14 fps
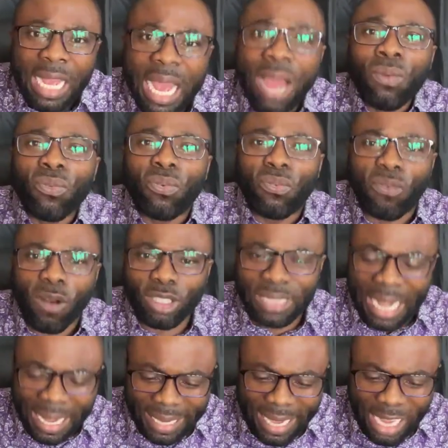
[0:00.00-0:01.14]
and fought
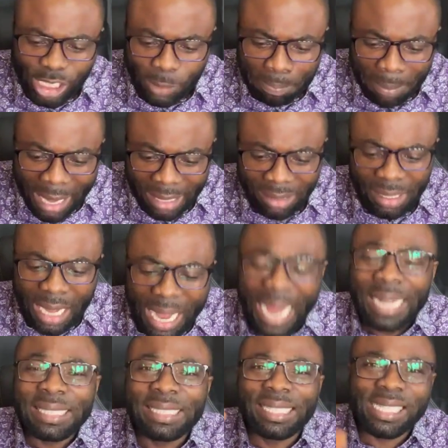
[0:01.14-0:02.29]
against man and